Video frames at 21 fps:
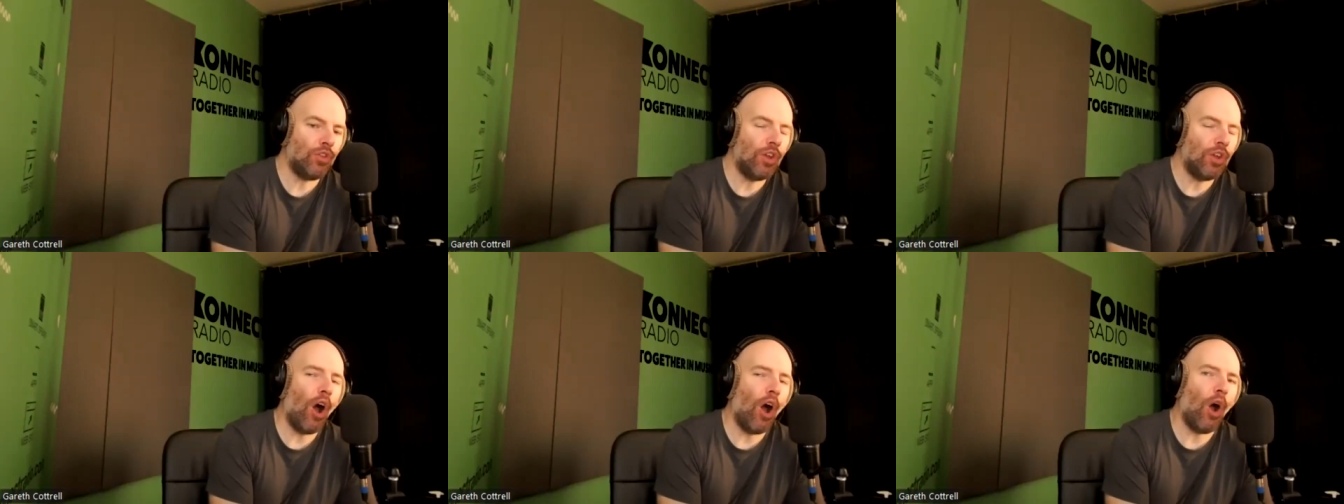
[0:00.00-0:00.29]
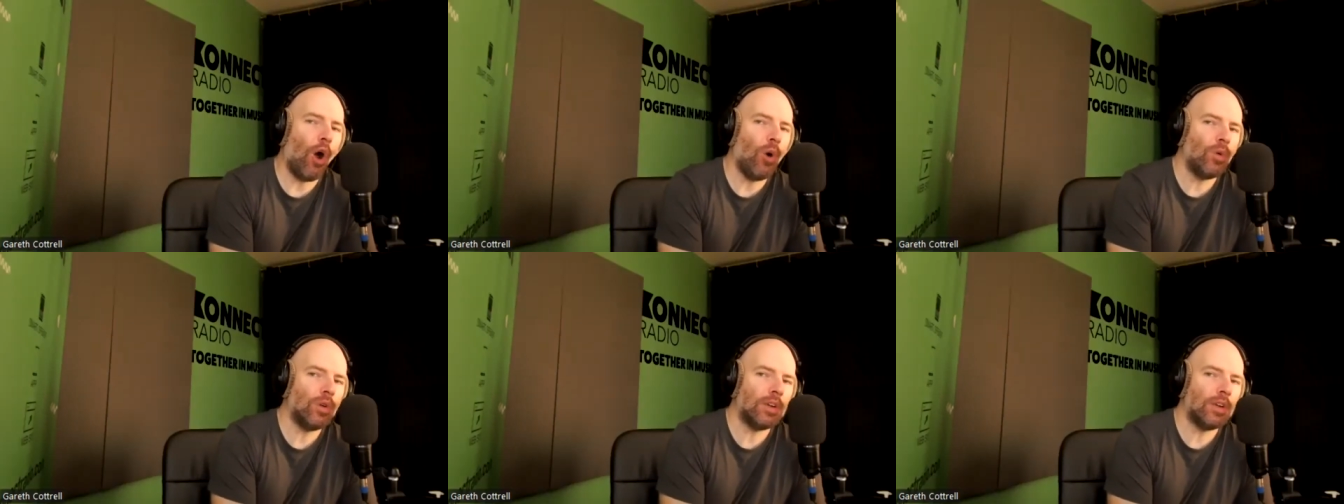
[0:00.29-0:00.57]

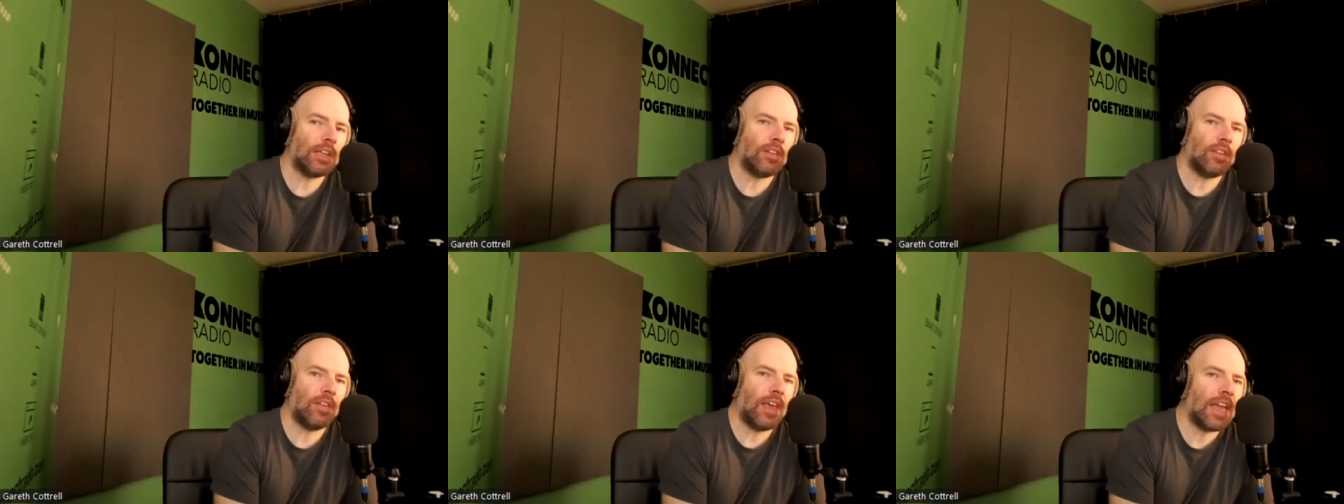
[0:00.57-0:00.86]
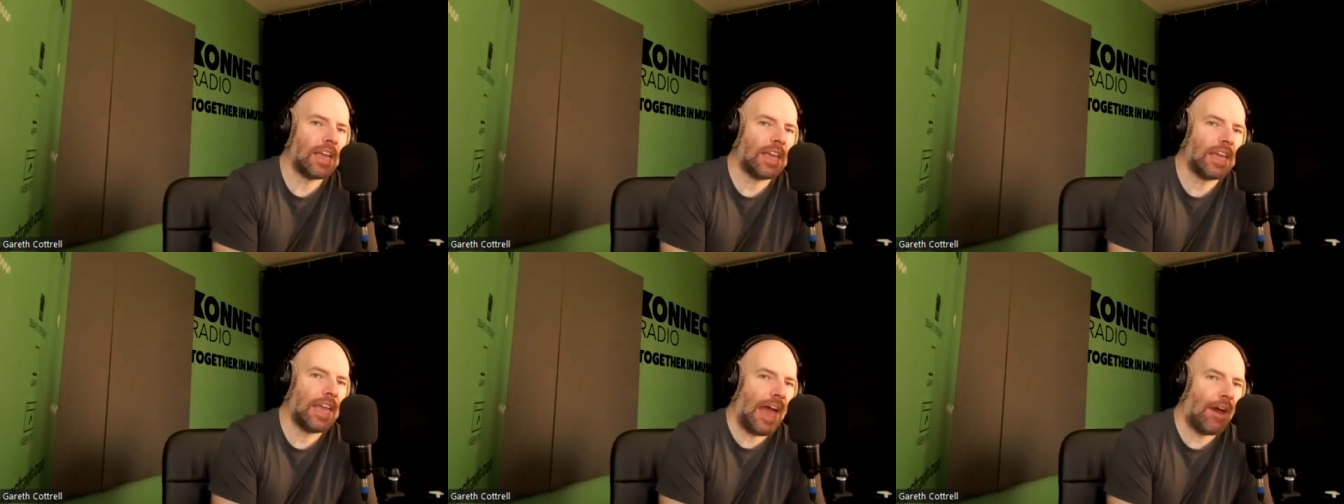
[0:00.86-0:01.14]
not only
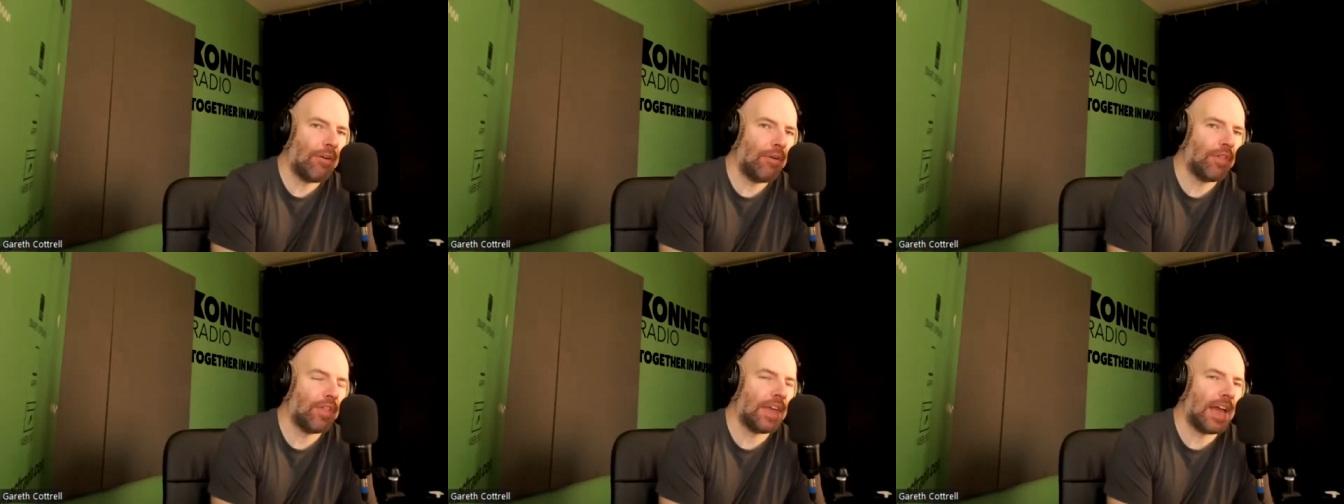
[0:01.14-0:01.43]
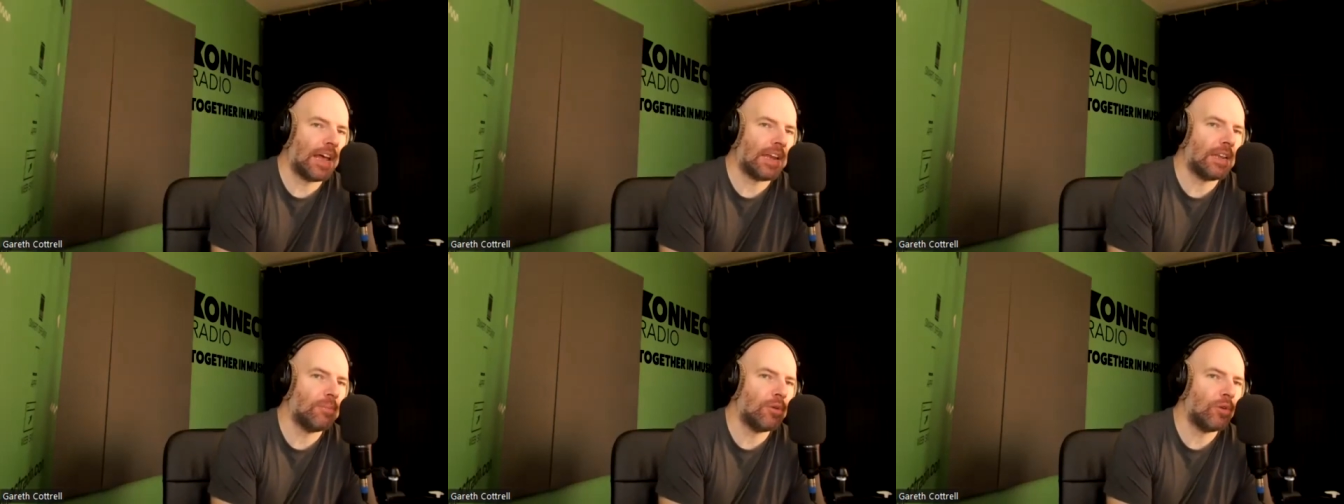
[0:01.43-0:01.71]
take care of
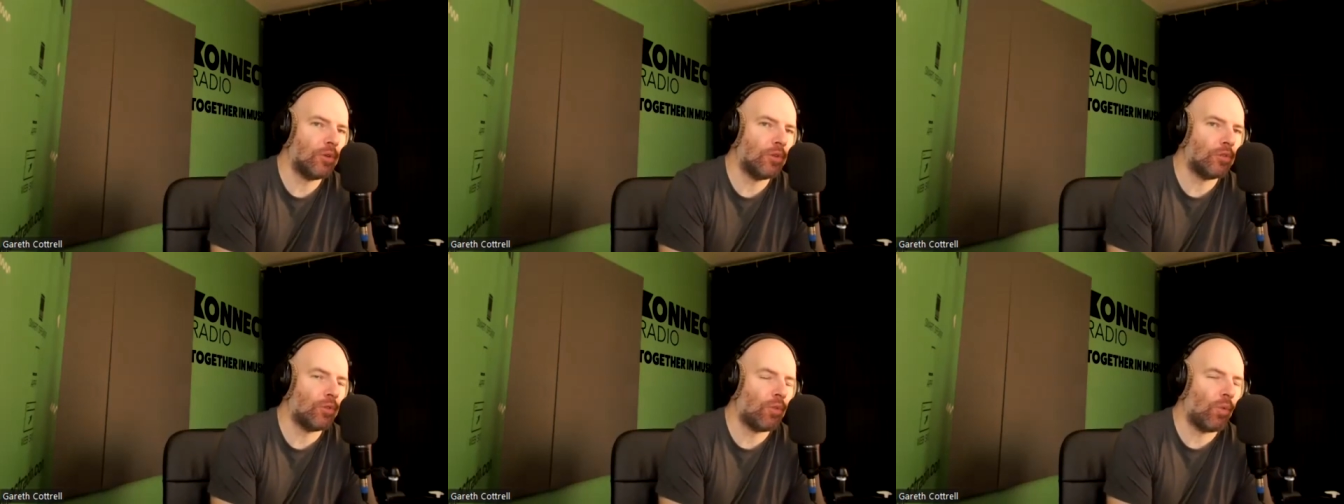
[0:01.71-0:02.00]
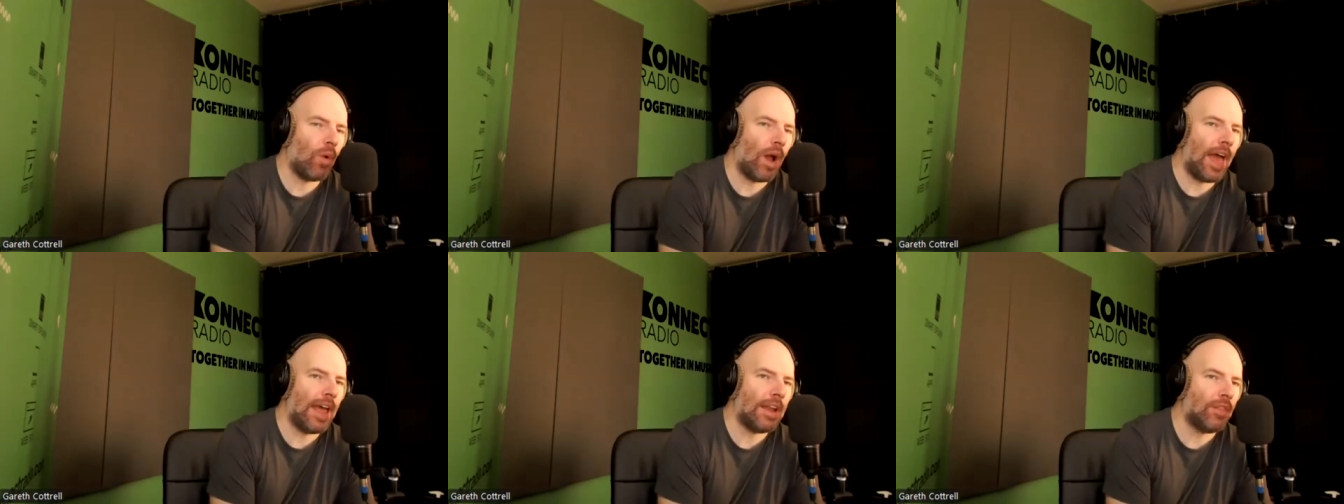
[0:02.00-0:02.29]
the animals
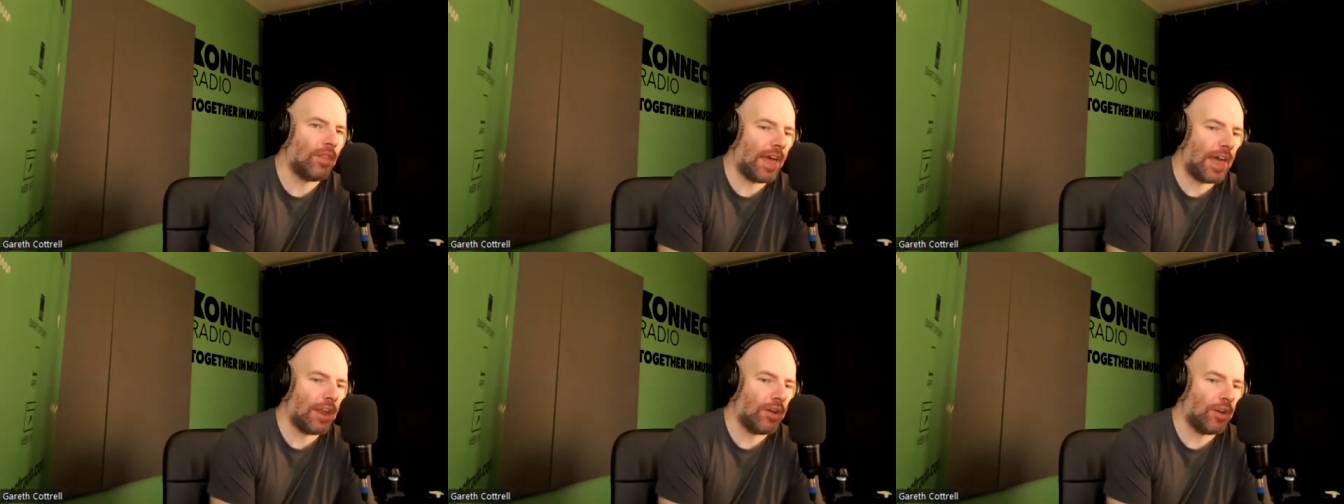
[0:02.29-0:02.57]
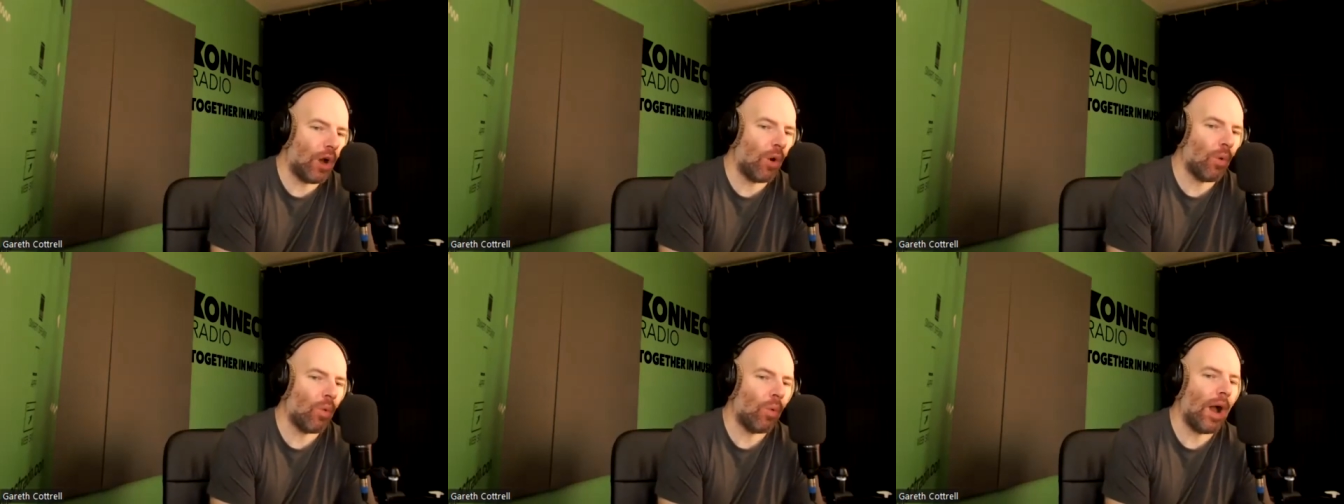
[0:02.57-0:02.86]
when they're
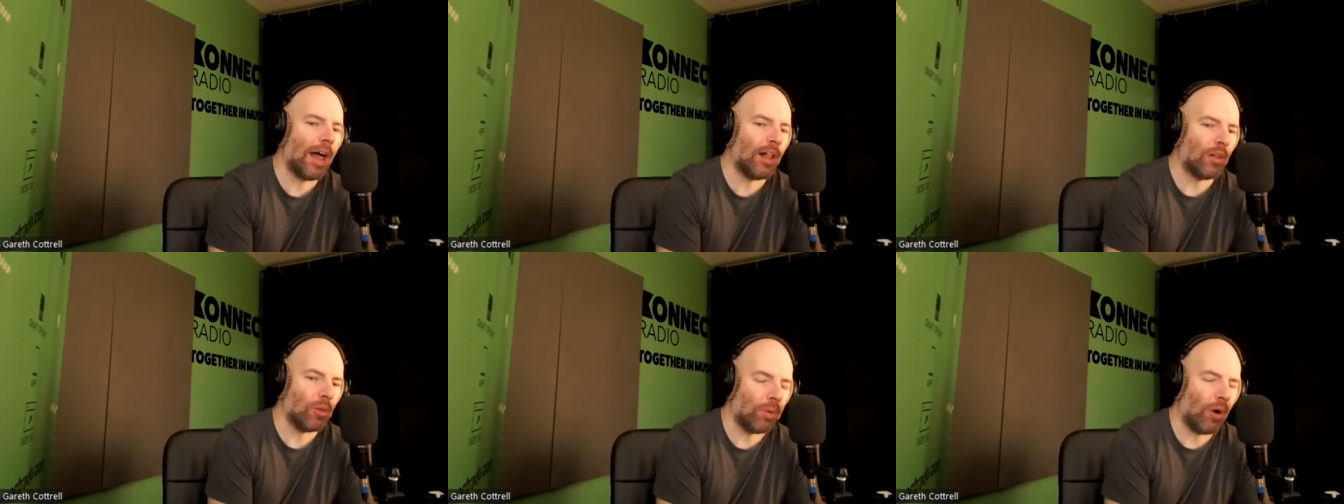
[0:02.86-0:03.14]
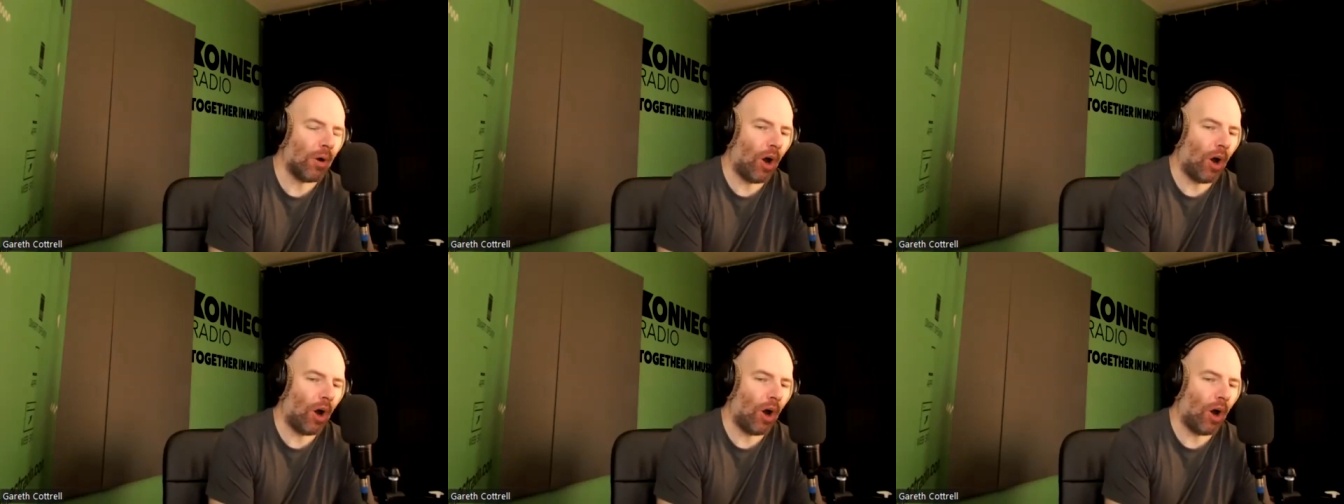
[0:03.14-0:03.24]
not well,